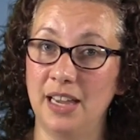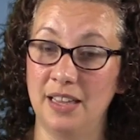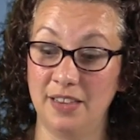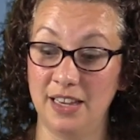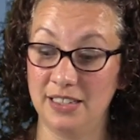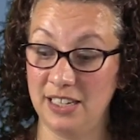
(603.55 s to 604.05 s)

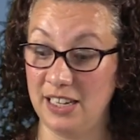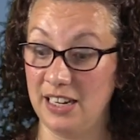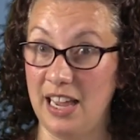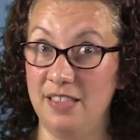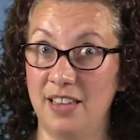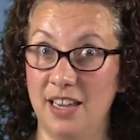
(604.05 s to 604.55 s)
And they did,
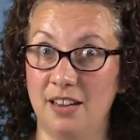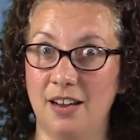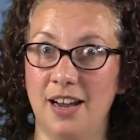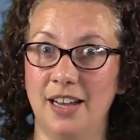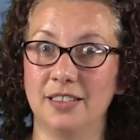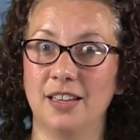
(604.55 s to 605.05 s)
and they
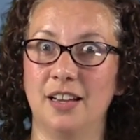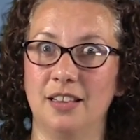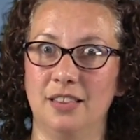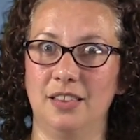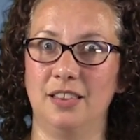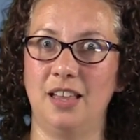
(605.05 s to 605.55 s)
caught a
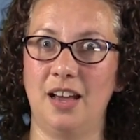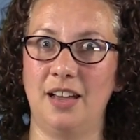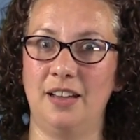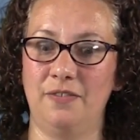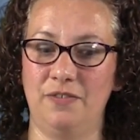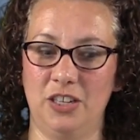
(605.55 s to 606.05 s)
lot
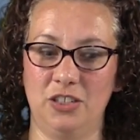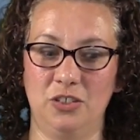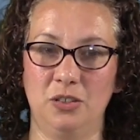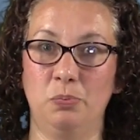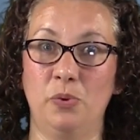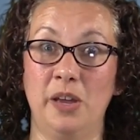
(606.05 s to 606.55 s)
of fish to
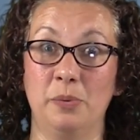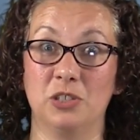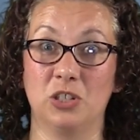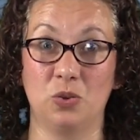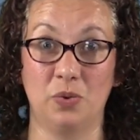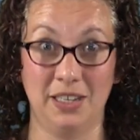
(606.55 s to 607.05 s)
the point it was
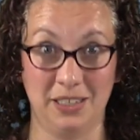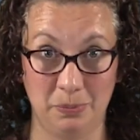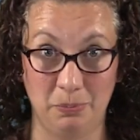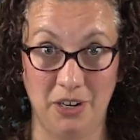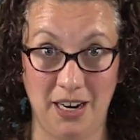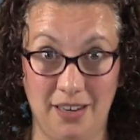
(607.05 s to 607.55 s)
going to
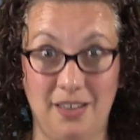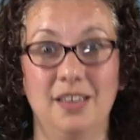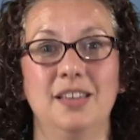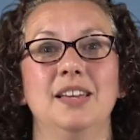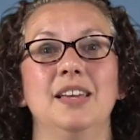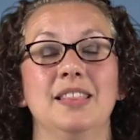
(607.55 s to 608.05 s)
break
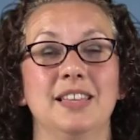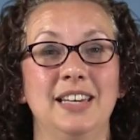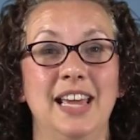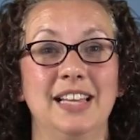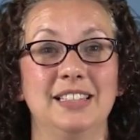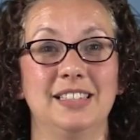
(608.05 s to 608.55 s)
the
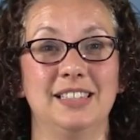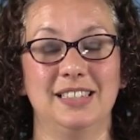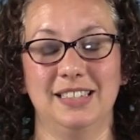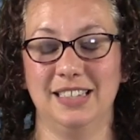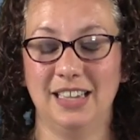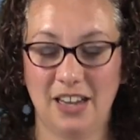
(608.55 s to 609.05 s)
nets.
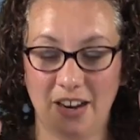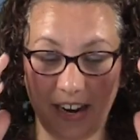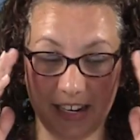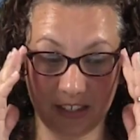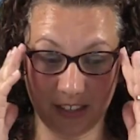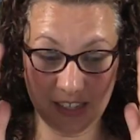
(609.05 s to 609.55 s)
All
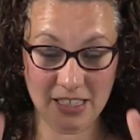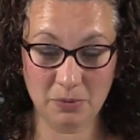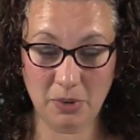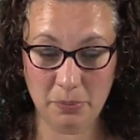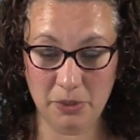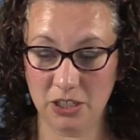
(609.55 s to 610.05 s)
right, so this is
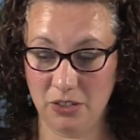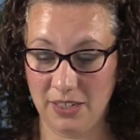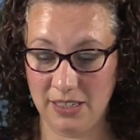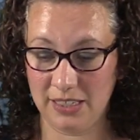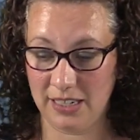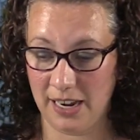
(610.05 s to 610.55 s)
what we're
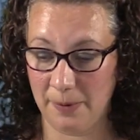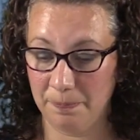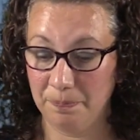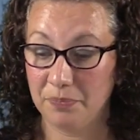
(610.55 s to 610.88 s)
doing tonight.